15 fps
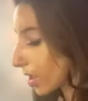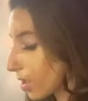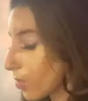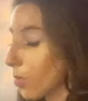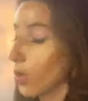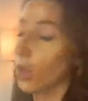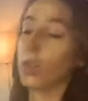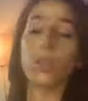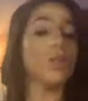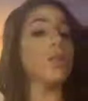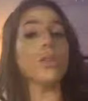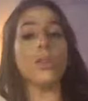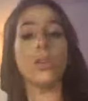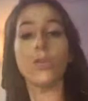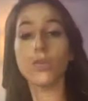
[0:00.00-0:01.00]
more
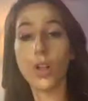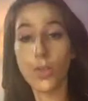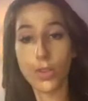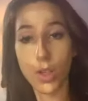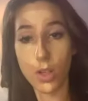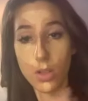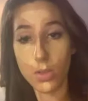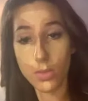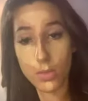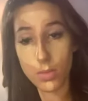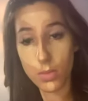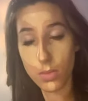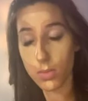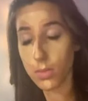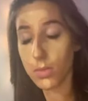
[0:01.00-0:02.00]
fluffier
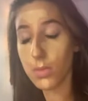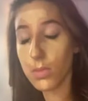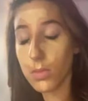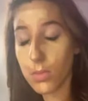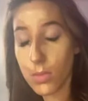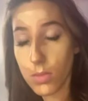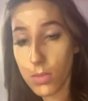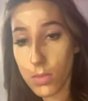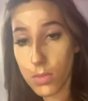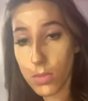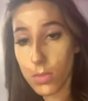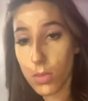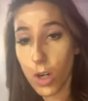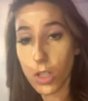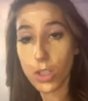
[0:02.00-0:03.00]

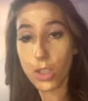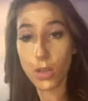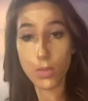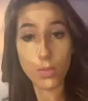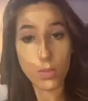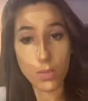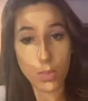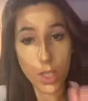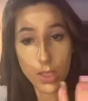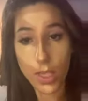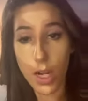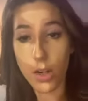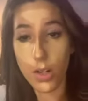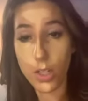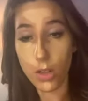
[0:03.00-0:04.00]
brush to blend
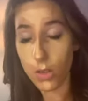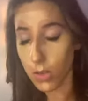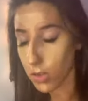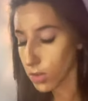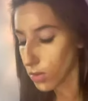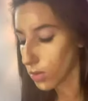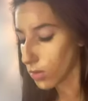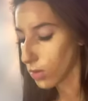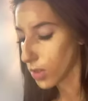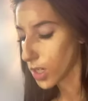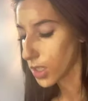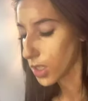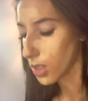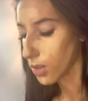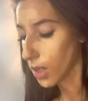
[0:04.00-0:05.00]
that out. I know it looks a little
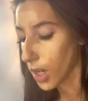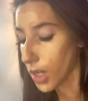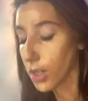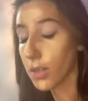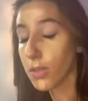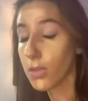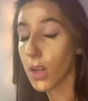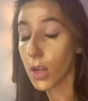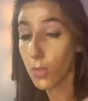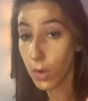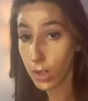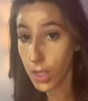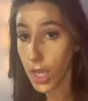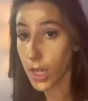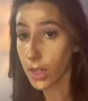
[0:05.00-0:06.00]
crazy, and I
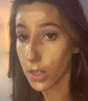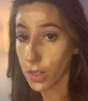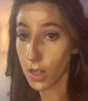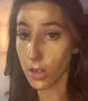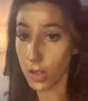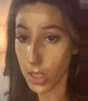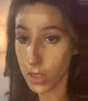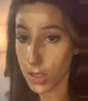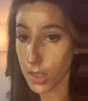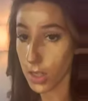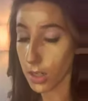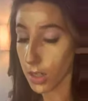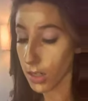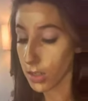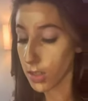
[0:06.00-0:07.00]
will add another
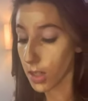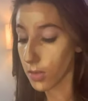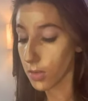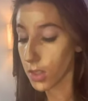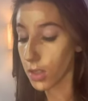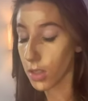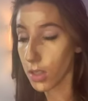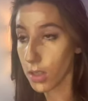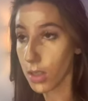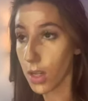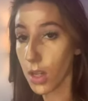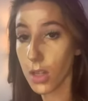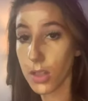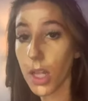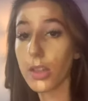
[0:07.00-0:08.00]
concealer because I really,
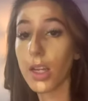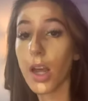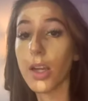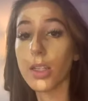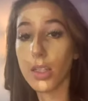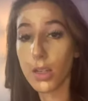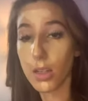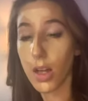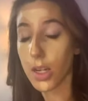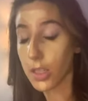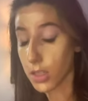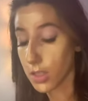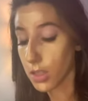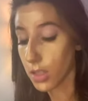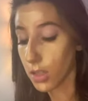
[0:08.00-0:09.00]
not I need a lot of
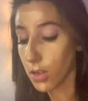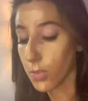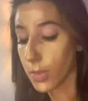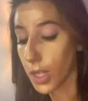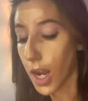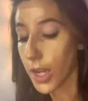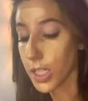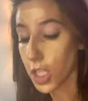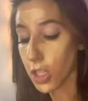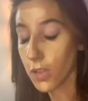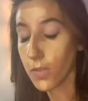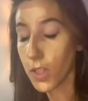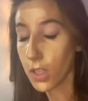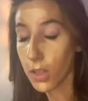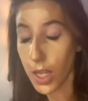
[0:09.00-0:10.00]
concealer, but I just
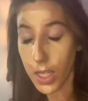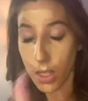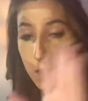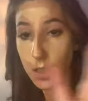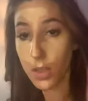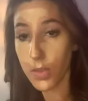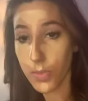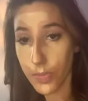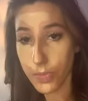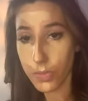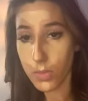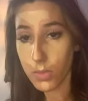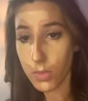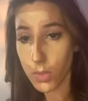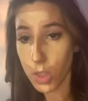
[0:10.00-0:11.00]
feel
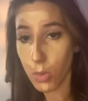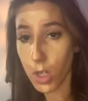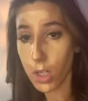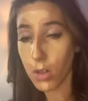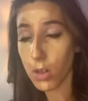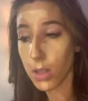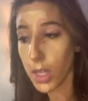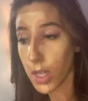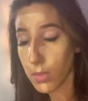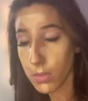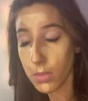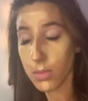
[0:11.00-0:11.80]
you want to go glam,